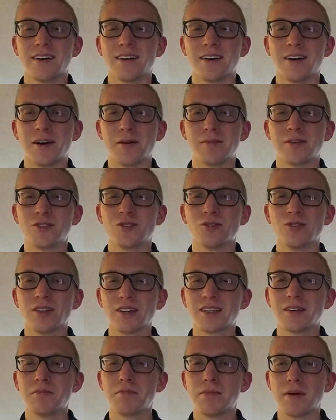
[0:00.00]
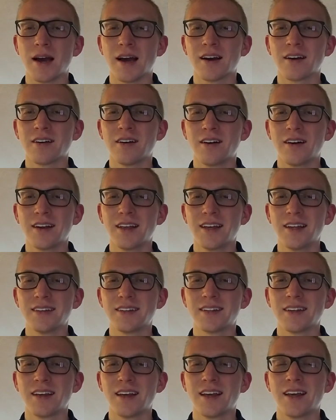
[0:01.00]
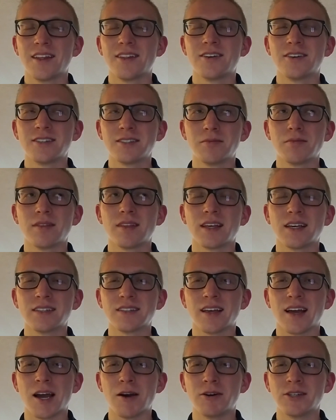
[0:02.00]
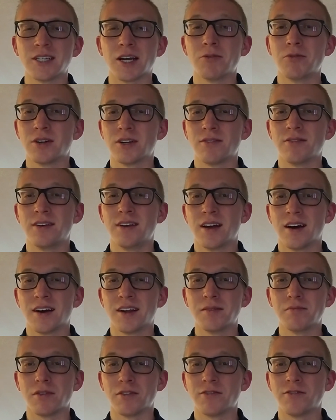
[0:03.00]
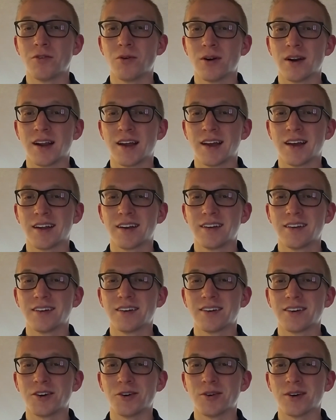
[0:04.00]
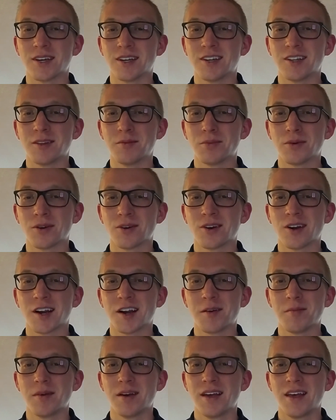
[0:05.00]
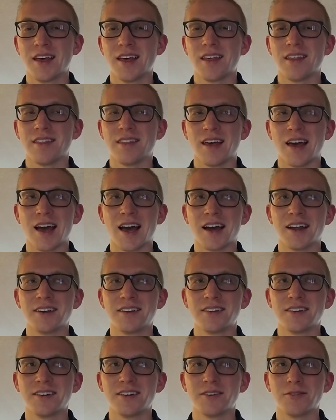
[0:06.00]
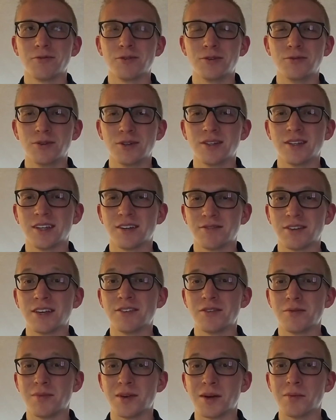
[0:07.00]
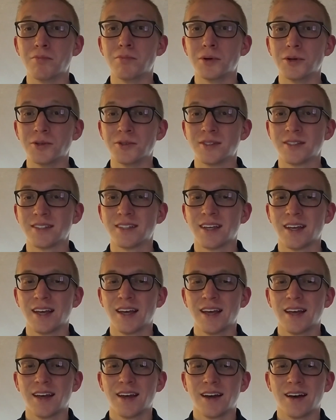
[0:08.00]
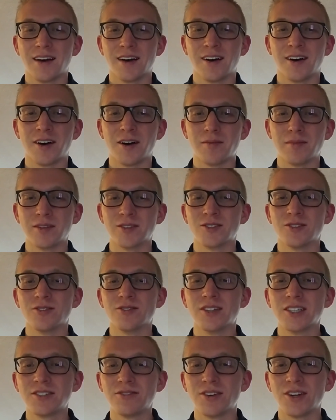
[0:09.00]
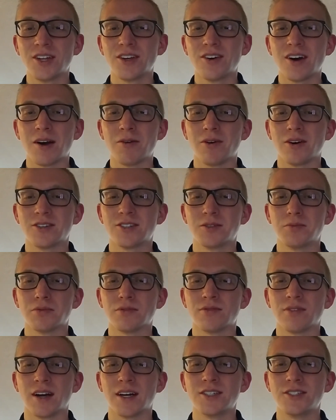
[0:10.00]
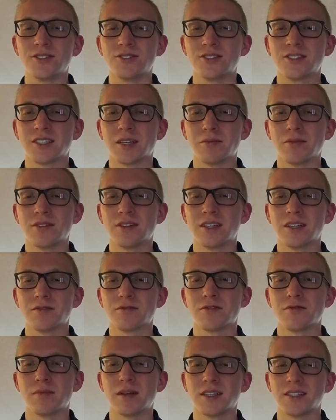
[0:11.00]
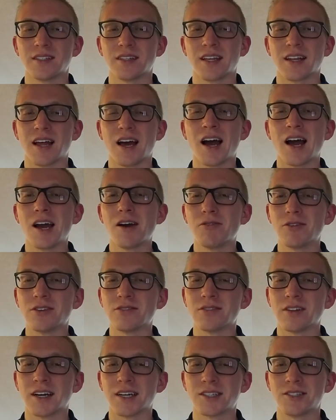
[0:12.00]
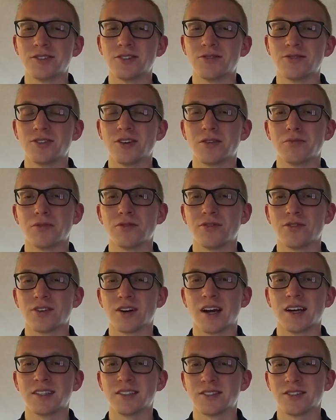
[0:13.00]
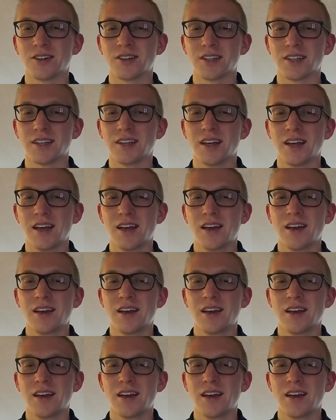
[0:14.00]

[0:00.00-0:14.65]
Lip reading: And so looking back on it, there are some things that I wish I would have done beforehand going into the program that would really have given me a boost. And so in this video, I want to provide you some of the information that I would have liked to have known before I started